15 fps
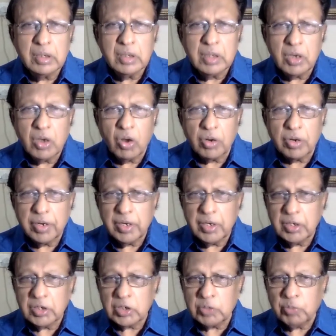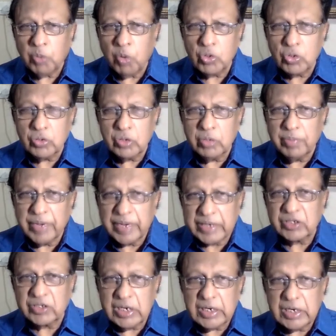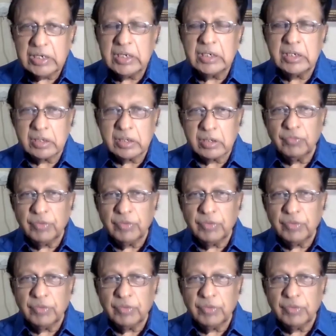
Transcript: We already spoke to the BRICS leaders.